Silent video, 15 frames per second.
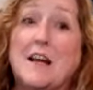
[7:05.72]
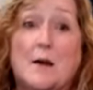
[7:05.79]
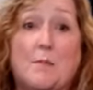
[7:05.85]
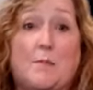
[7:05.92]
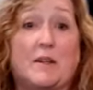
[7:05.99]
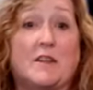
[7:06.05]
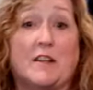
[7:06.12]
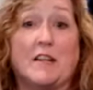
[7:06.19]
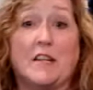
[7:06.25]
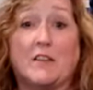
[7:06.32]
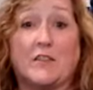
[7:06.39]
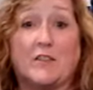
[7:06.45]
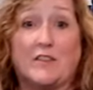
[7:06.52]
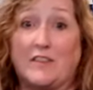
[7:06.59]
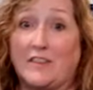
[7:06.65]
But the
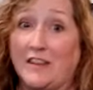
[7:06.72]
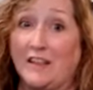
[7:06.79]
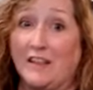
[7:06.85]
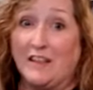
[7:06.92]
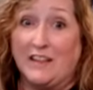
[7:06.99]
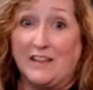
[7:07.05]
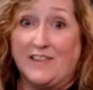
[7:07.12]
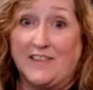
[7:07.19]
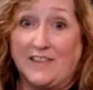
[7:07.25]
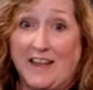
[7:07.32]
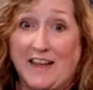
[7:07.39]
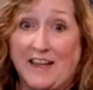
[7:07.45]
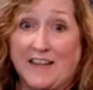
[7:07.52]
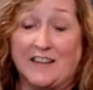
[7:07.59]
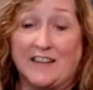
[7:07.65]
next thing is
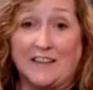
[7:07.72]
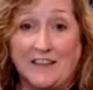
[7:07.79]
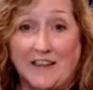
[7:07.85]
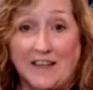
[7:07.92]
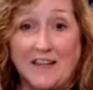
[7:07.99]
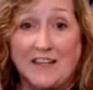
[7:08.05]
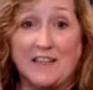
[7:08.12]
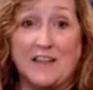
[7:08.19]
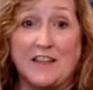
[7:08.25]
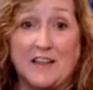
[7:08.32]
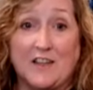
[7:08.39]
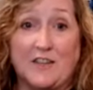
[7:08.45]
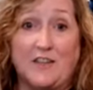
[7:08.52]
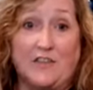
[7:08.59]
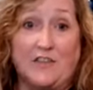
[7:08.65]
light. Light
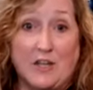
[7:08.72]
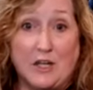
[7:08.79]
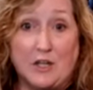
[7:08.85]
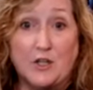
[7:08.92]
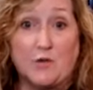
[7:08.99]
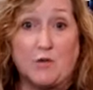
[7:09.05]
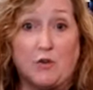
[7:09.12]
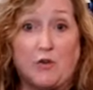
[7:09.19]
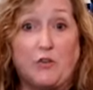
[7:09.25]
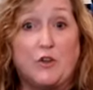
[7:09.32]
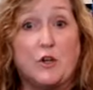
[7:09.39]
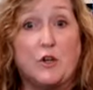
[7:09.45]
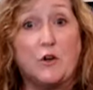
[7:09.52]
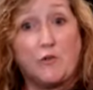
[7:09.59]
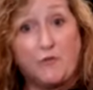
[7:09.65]
is dangerous to
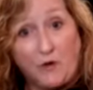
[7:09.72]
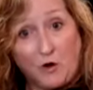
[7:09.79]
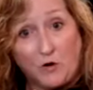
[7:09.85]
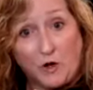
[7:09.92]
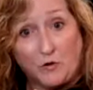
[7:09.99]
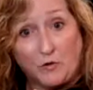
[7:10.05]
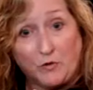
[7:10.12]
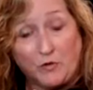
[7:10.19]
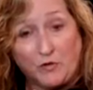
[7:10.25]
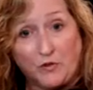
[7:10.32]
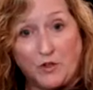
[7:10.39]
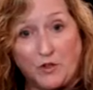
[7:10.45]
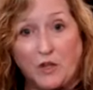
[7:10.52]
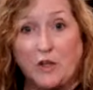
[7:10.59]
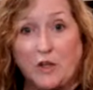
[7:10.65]
your photos.
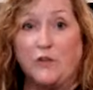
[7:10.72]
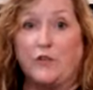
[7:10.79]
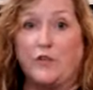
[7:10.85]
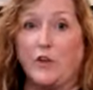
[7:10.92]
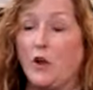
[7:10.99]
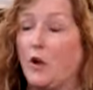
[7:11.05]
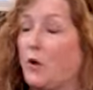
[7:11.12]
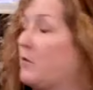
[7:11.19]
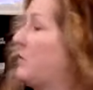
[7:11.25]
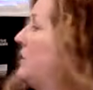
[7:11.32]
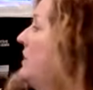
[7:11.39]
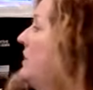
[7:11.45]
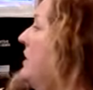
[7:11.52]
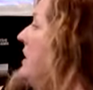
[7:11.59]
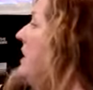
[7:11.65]
So
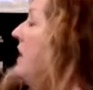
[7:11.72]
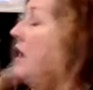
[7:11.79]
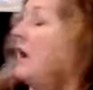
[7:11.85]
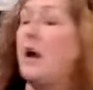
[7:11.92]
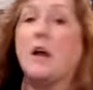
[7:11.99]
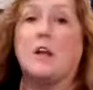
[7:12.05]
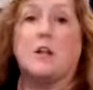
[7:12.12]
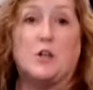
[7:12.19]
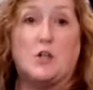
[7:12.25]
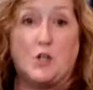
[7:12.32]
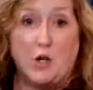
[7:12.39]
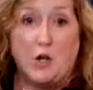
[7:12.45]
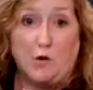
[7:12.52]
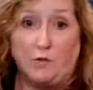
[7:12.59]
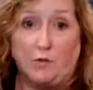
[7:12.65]

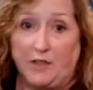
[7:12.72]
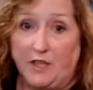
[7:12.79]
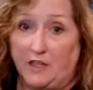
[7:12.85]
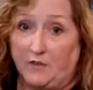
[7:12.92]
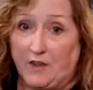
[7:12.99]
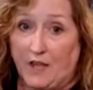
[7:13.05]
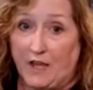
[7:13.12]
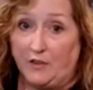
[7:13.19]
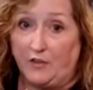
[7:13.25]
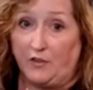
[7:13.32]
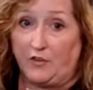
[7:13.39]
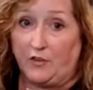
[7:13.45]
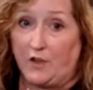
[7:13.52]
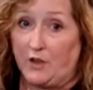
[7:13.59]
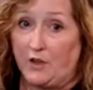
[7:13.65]
don't think of that
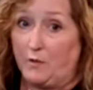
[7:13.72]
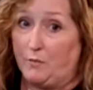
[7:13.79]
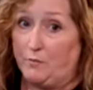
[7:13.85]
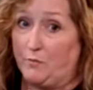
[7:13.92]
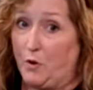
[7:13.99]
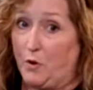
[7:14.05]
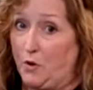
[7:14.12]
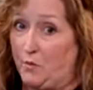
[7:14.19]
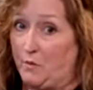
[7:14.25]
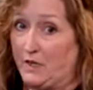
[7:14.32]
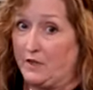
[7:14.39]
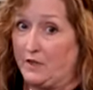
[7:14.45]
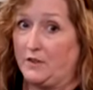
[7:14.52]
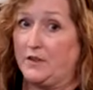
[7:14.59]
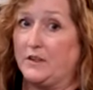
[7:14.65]
as
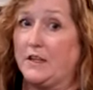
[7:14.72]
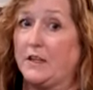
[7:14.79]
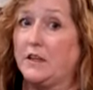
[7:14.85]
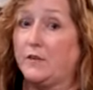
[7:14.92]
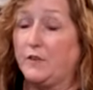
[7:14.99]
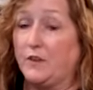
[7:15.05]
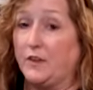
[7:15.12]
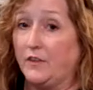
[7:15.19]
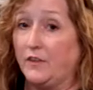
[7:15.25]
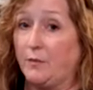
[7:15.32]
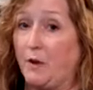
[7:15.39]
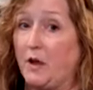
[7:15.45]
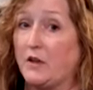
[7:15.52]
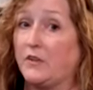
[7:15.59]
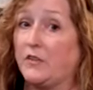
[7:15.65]
permanent. Think of this
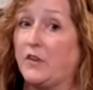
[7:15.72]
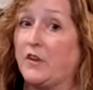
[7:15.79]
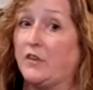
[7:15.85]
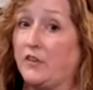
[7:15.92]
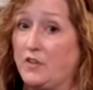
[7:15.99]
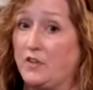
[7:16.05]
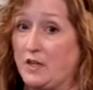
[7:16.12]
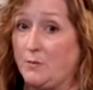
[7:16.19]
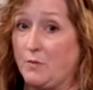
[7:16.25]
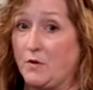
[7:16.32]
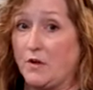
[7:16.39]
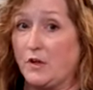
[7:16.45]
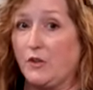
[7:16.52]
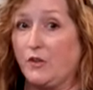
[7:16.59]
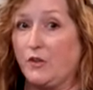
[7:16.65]
box as
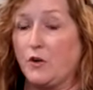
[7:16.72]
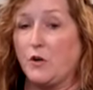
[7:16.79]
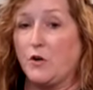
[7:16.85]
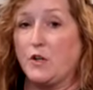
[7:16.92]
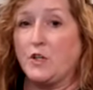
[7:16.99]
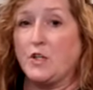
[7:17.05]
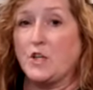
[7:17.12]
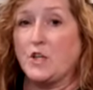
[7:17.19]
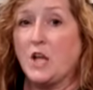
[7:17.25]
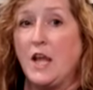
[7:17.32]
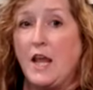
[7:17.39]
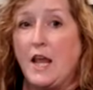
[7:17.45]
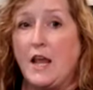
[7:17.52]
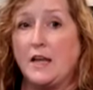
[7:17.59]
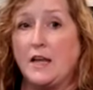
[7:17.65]
temporary storage
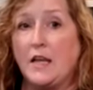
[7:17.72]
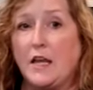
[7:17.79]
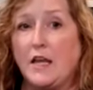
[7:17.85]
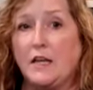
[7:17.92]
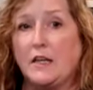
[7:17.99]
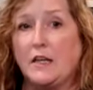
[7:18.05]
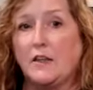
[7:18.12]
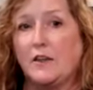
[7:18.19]
and an